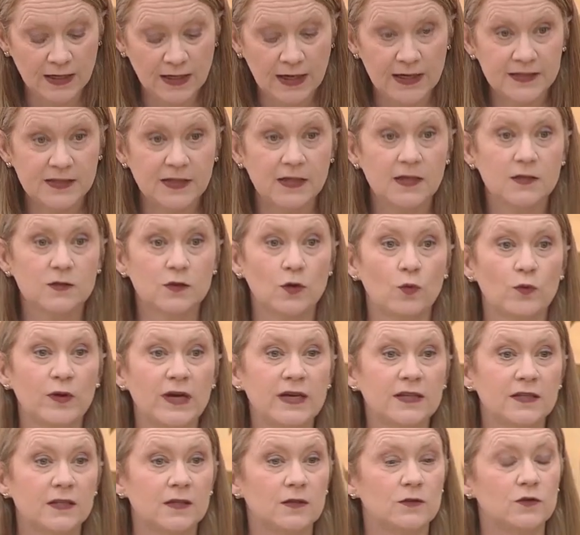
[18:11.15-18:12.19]
as it is
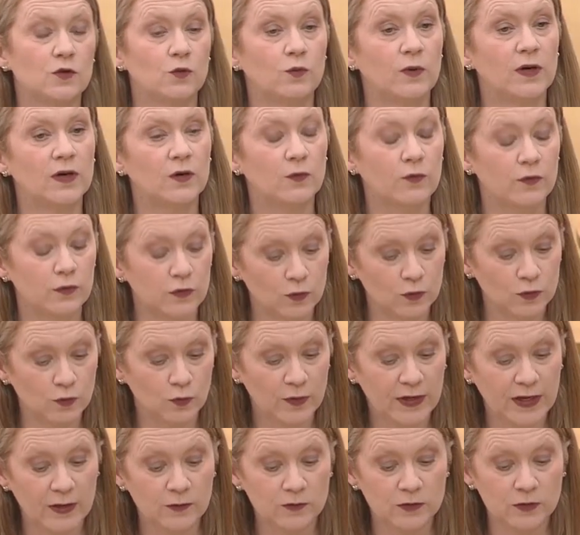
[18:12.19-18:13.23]
already, to work with
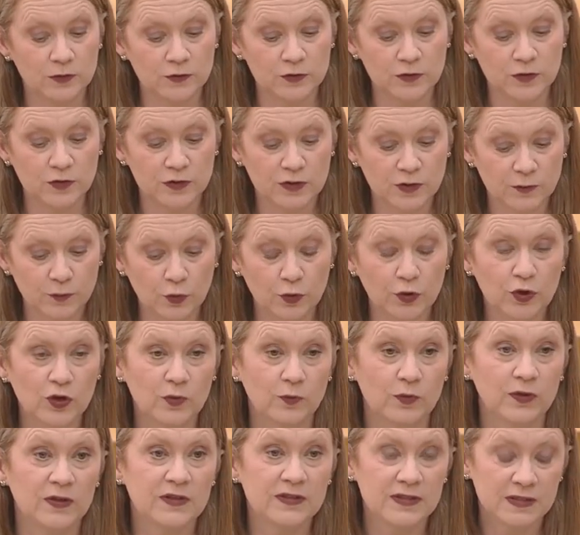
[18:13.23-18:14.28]
local councils to support
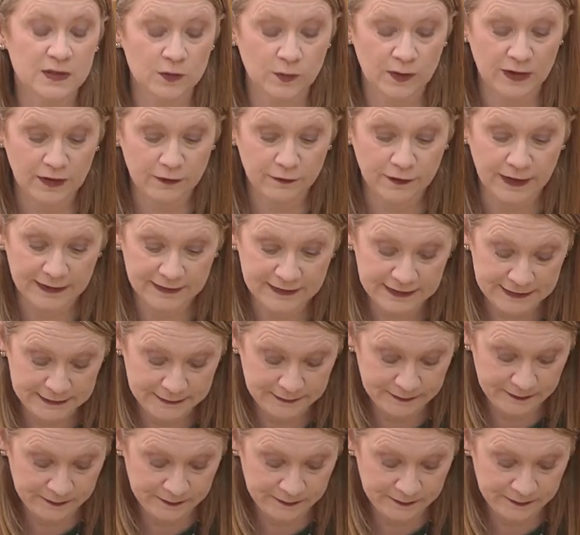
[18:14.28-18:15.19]
communities where affected.